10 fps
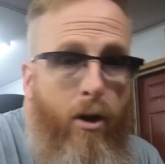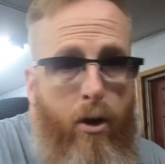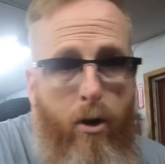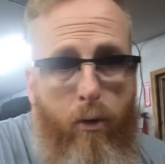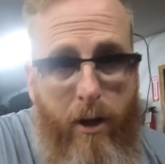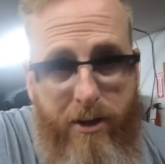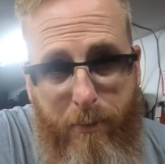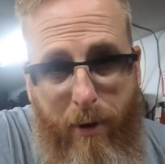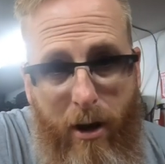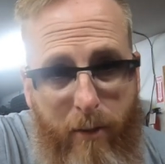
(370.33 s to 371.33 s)
Well, I see
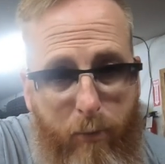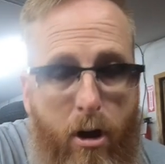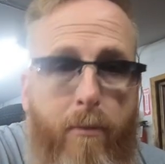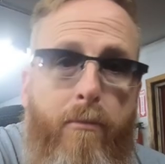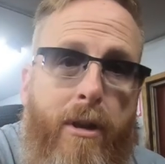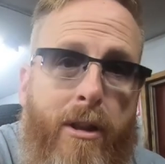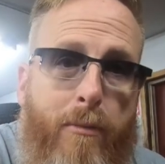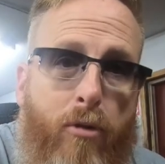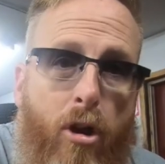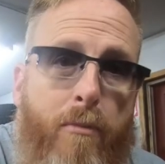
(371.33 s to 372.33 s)
part of the problem, and the
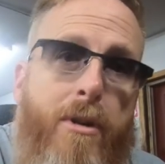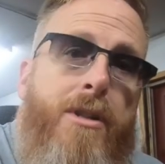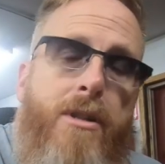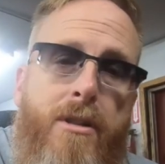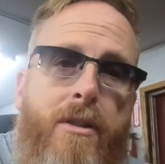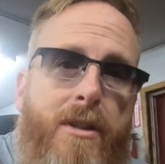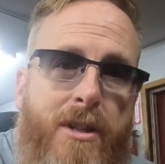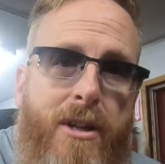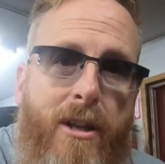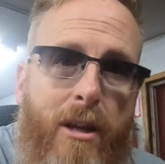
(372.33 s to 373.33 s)
problem is that the
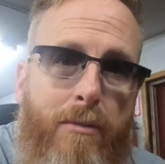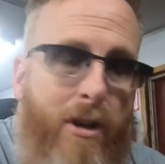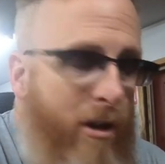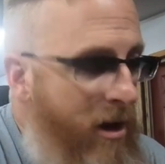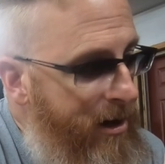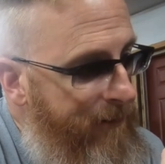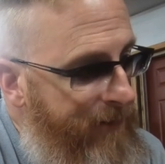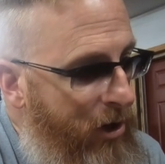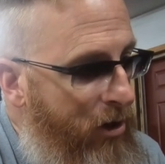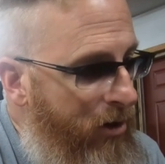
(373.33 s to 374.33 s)
C-clips are kind of
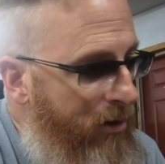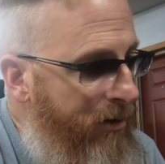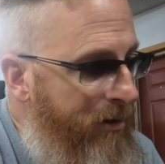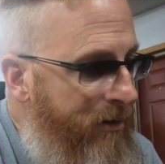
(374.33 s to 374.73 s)
turned